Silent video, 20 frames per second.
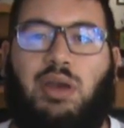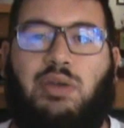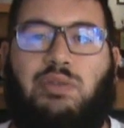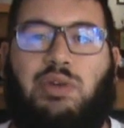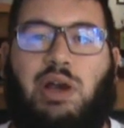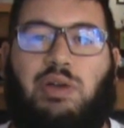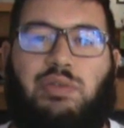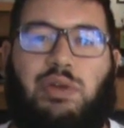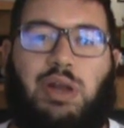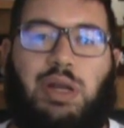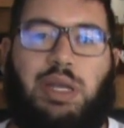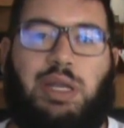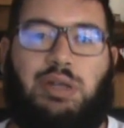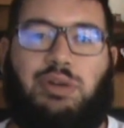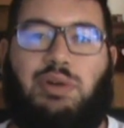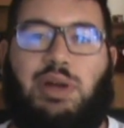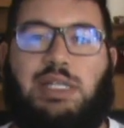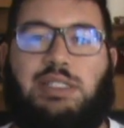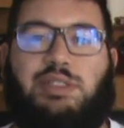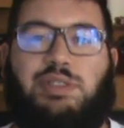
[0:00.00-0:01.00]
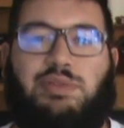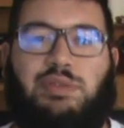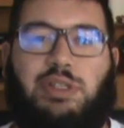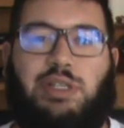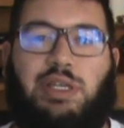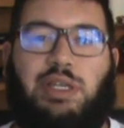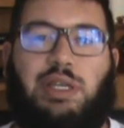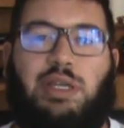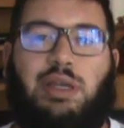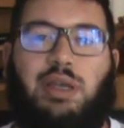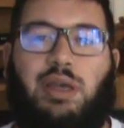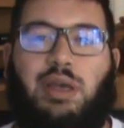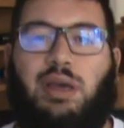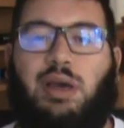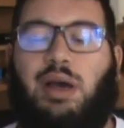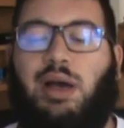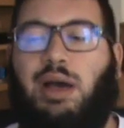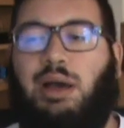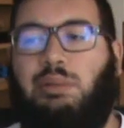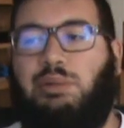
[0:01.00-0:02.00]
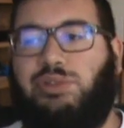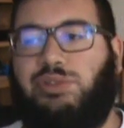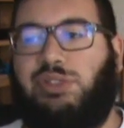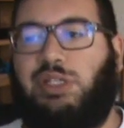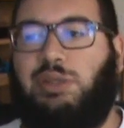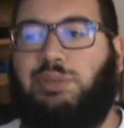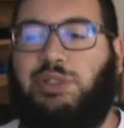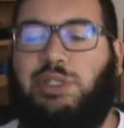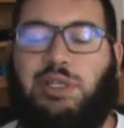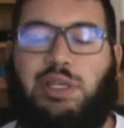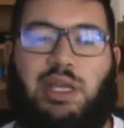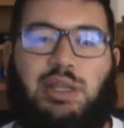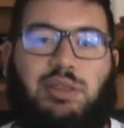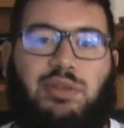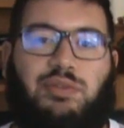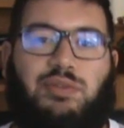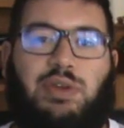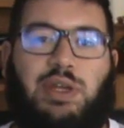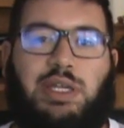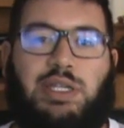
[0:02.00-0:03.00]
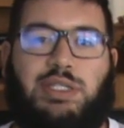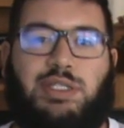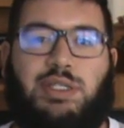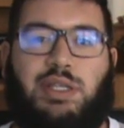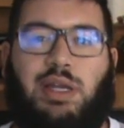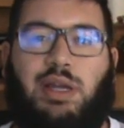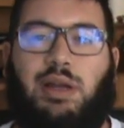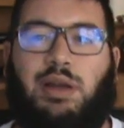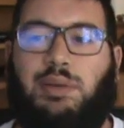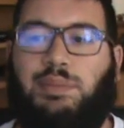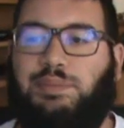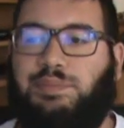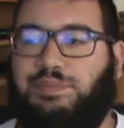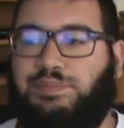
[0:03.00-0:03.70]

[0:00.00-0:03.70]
Fought very aggressively and was able to get the finish there.